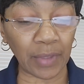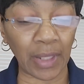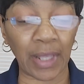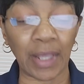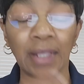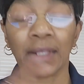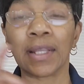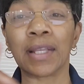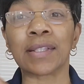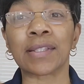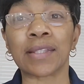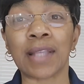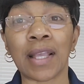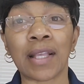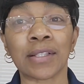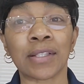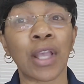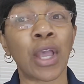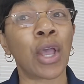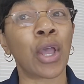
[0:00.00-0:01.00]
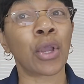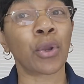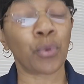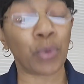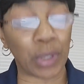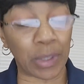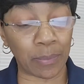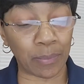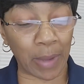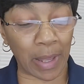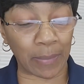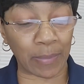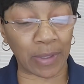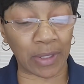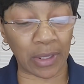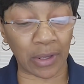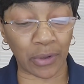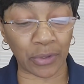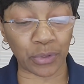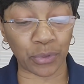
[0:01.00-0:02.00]
And it says, Queen Baby
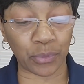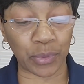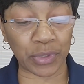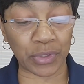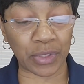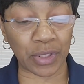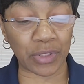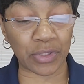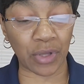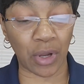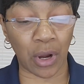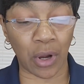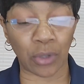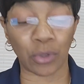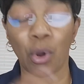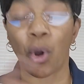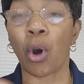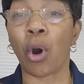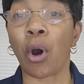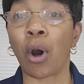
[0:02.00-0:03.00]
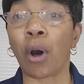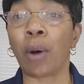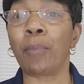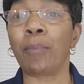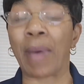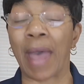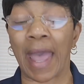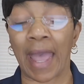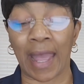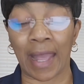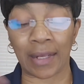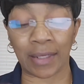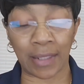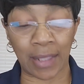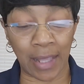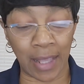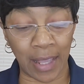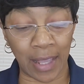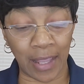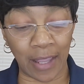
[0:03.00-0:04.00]
characteristics aren't all bad.
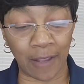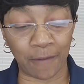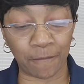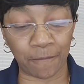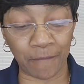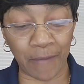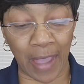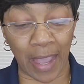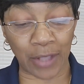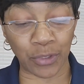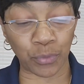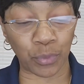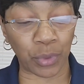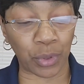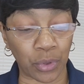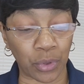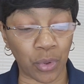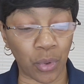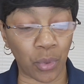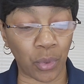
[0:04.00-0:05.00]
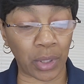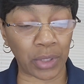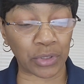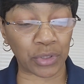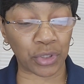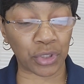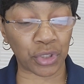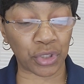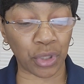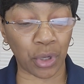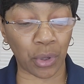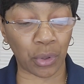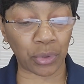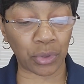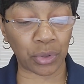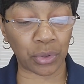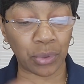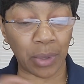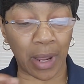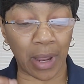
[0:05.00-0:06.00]
In fact, going to show
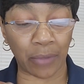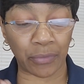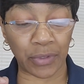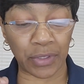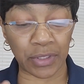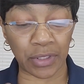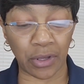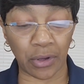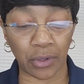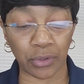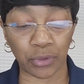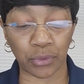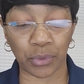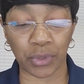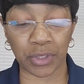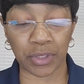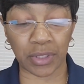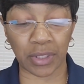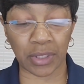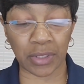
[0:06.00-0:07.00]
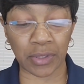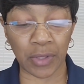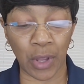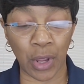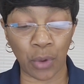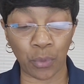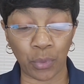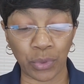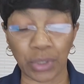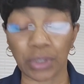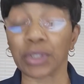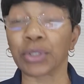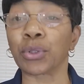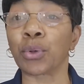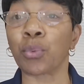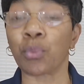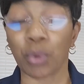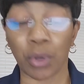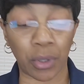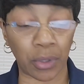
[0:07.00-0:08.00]
you how these characteristics, with a
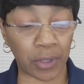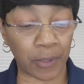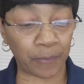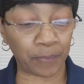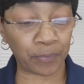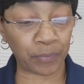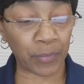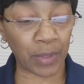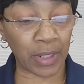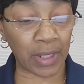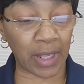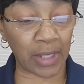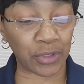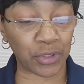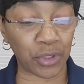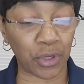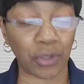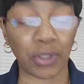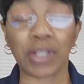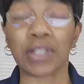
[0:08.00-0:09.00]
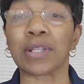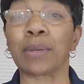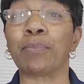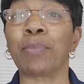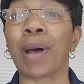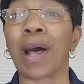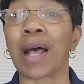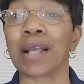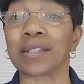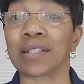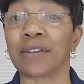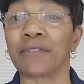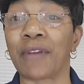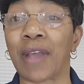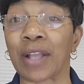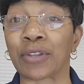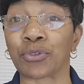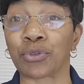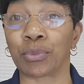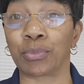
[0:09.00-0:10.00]
little work, can turn into positive
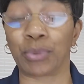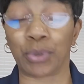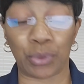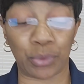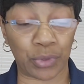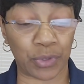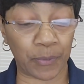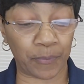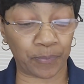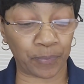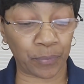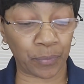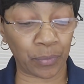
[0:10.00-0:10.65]
attributes.